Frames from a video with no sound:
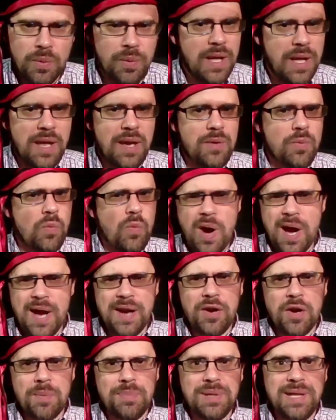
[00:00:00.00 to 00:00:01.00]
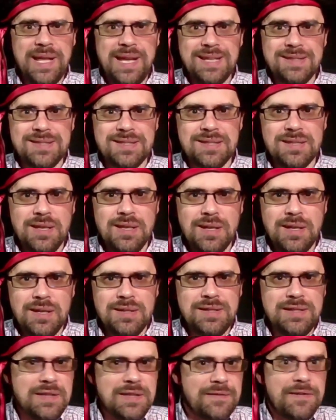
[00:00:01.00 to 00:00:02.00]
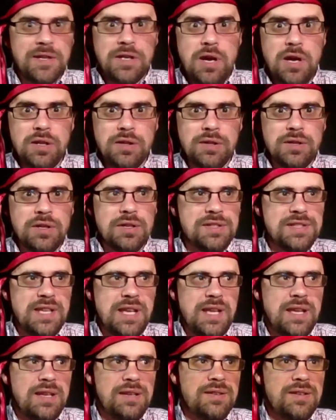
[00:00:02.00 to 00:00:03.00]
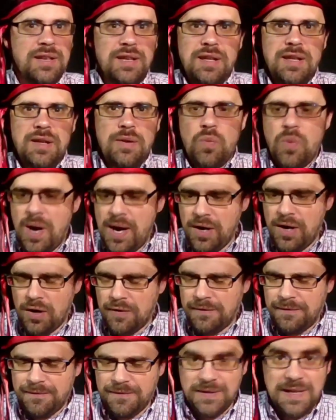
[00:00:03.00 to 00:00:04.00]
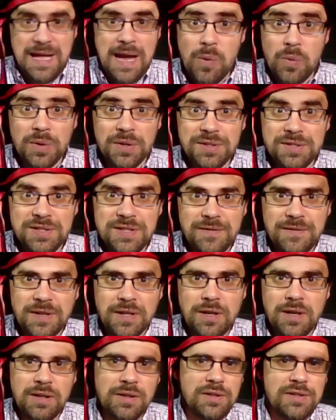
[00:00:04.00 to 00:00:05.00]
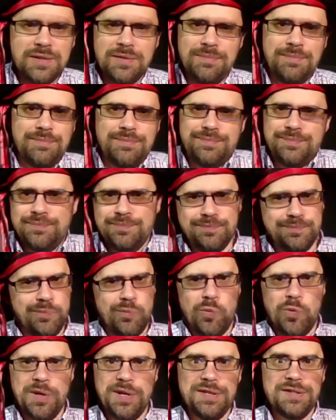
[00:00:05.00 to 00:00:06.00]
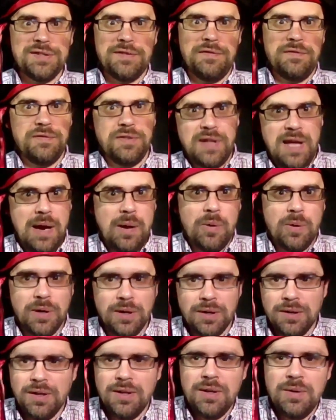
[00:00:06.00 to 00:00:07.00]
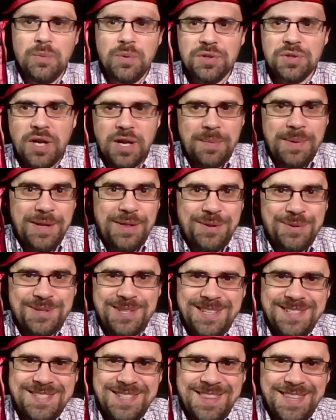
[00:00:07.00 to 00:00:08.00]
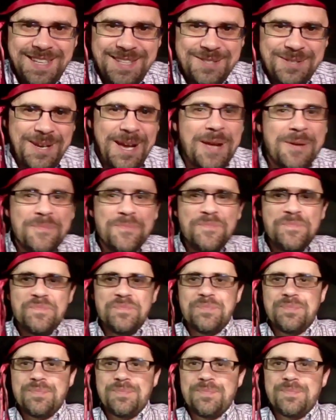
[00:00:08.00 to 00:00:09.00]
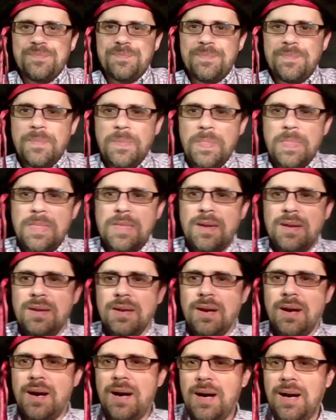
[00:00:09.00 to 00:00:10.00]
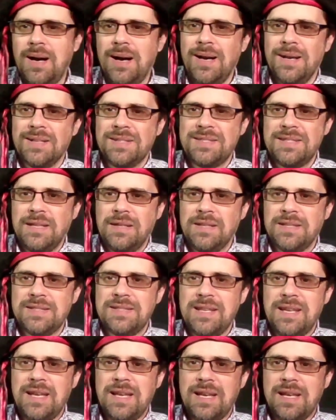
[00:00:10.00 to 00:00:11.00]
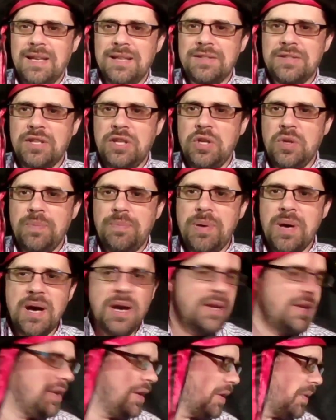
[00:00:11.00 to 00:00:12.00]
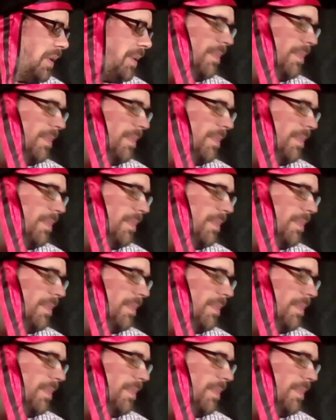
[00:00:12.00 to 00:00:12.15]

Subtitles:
And why are plants different colors? And why are flowers different colors? And what is a flower? We'll talk about those kinds of things, okay? Stella says, cute pug. You know what?